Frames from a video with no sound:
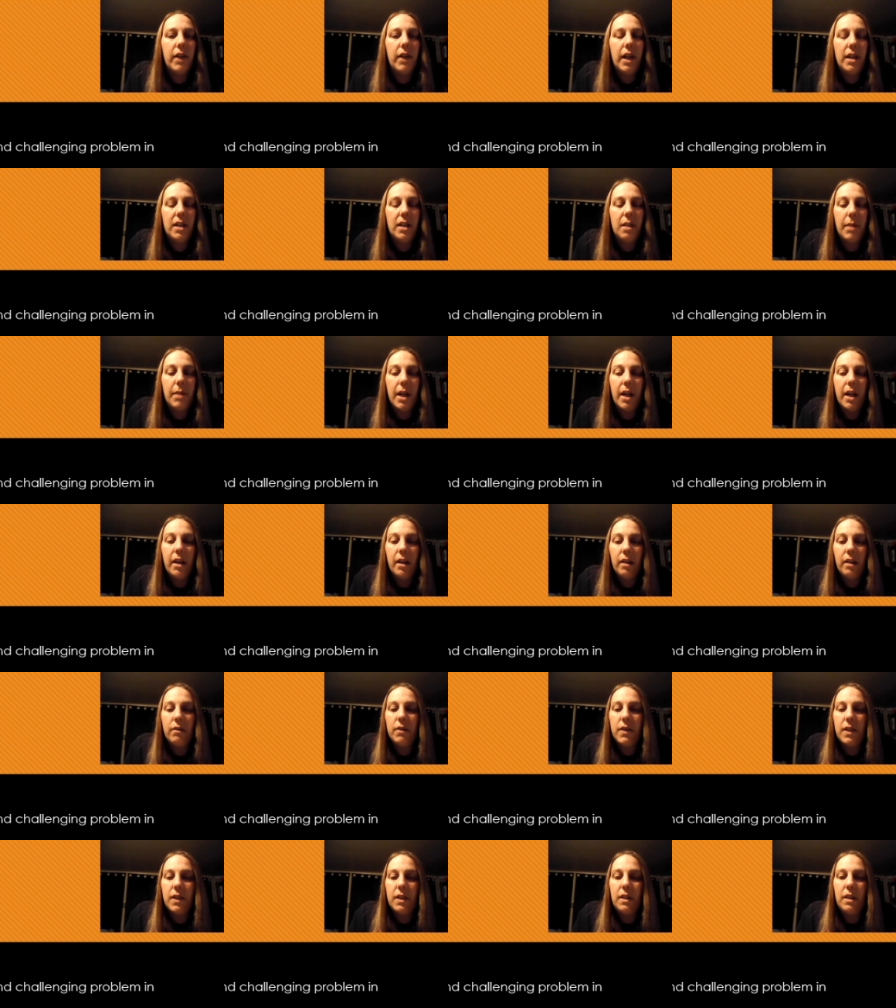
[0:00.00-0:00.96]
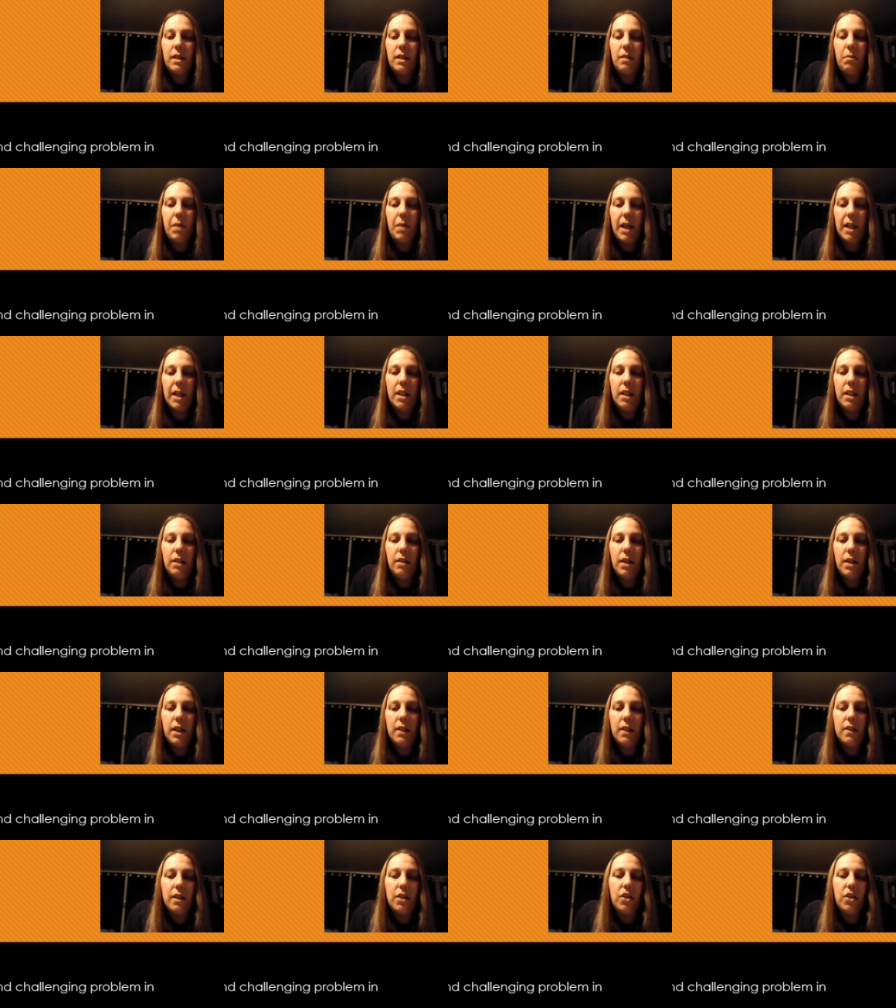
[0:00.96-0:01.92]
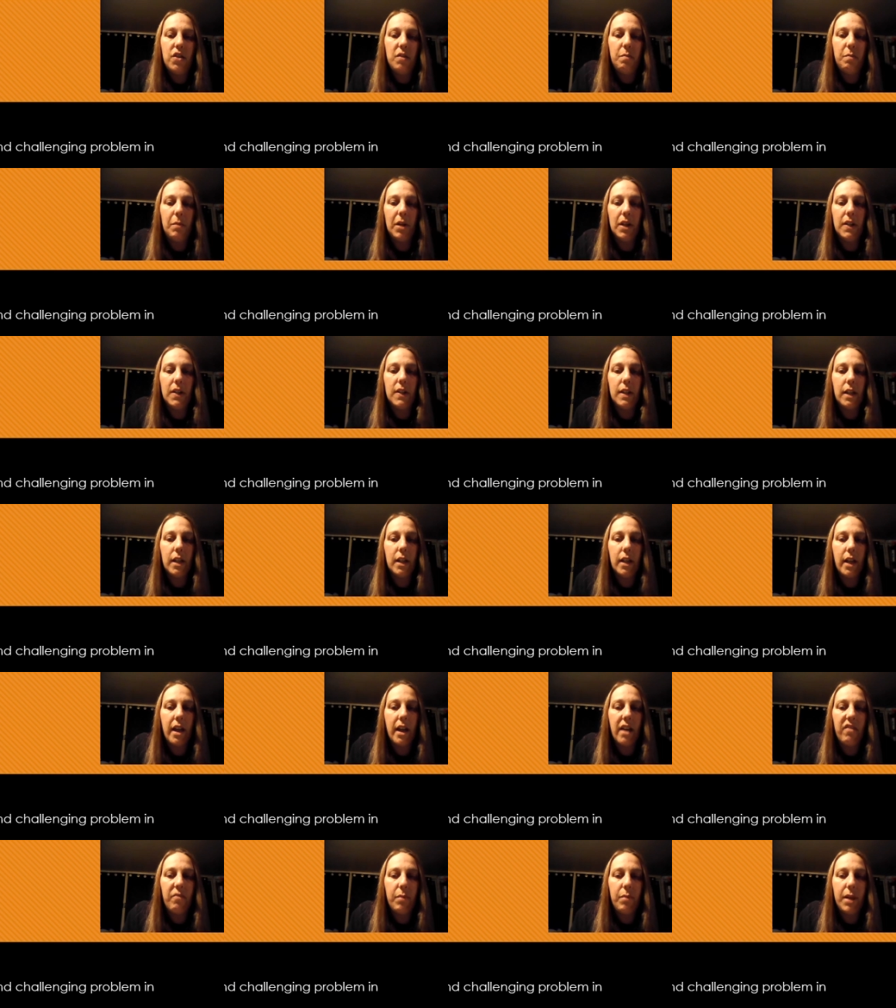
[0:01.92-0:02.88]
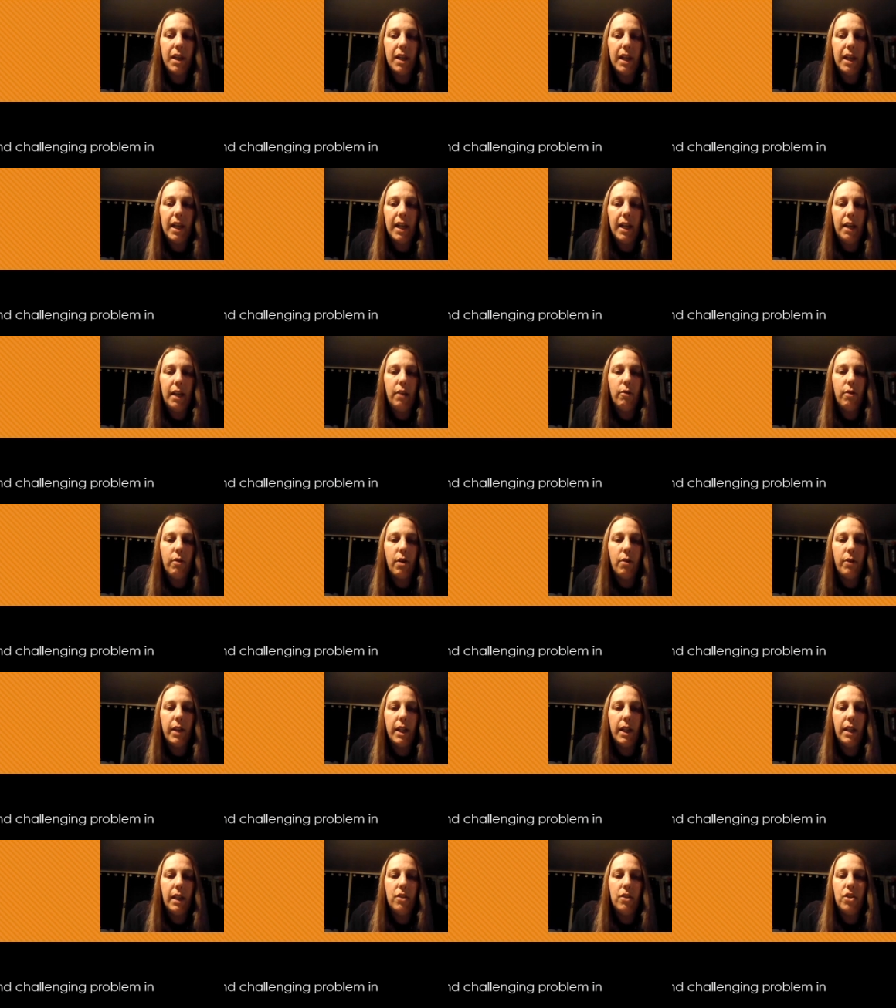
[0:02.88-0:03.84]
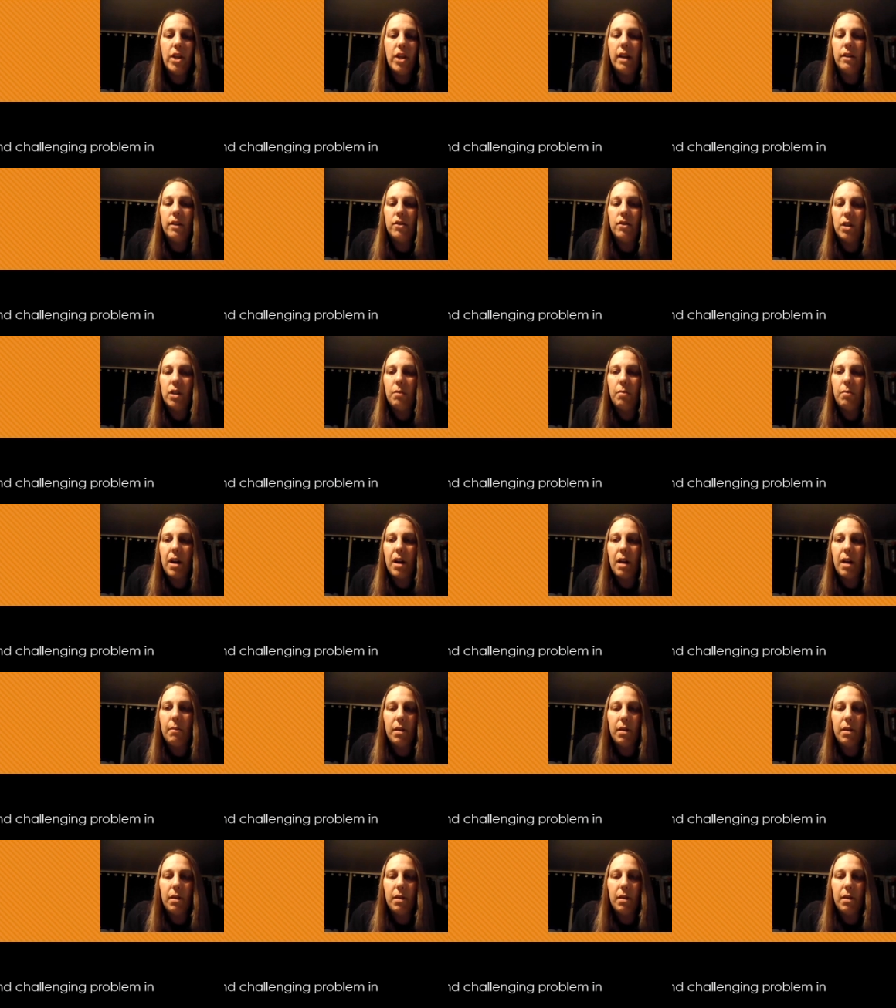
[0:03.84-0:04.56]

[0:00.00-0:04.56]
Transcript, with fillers: of antibiotic resistant bacteria such as MRSA have been a growing and challenging